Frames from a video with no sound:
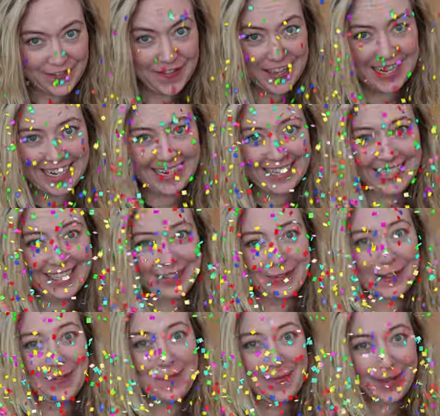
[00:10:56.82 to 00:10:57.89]
finished
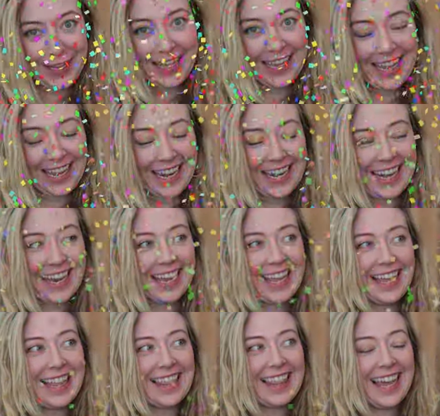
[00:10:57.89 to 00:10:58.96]
with booking.
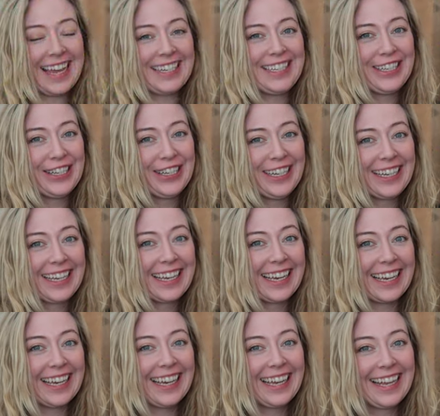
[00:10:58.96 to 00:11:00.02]
That took
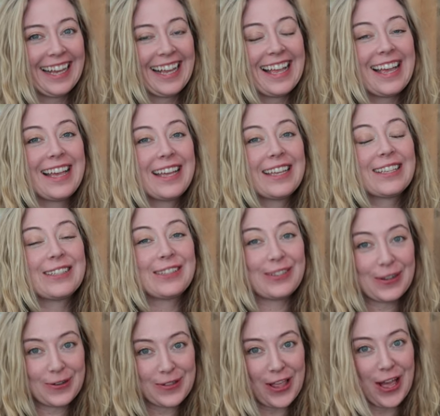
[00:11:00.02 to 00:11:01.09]

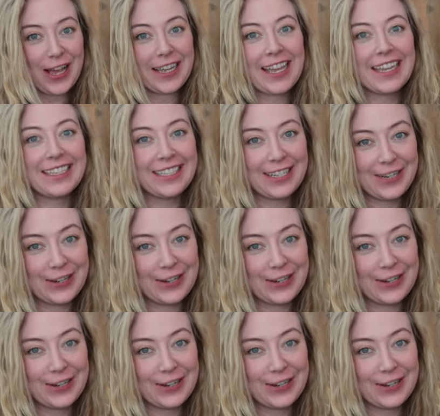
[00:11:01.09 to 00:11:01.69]
so long to